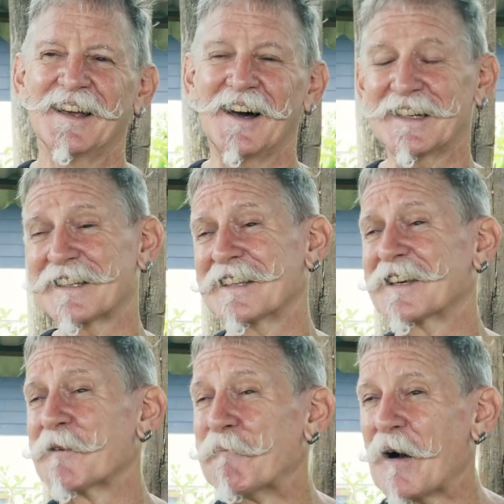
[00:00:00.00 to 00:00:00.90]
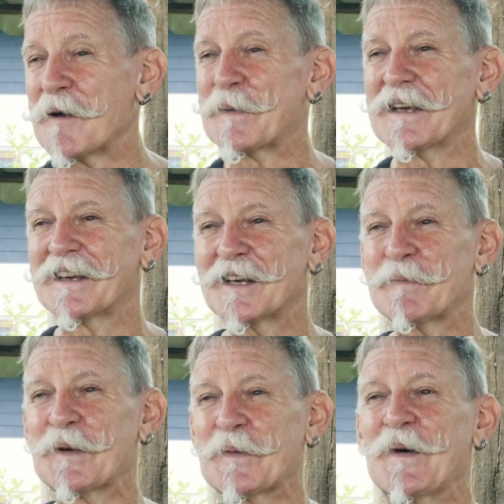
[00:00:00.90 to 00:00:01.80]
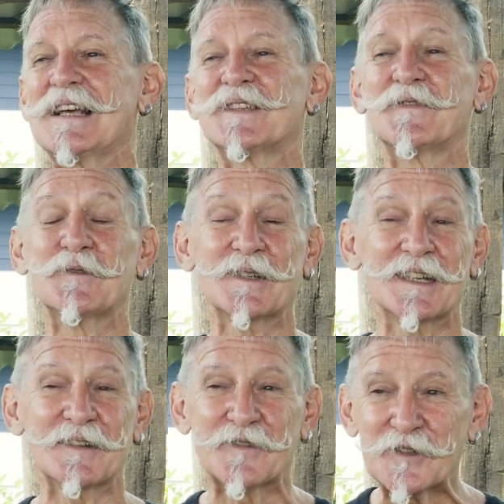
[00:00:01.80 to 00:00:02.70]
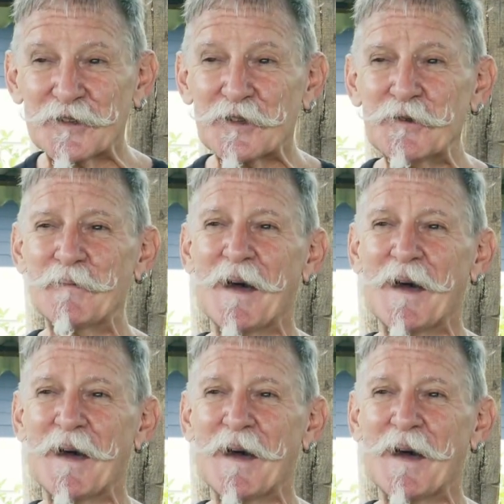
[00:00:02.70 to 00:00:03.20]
I just think it might be a little bit wasteful to give too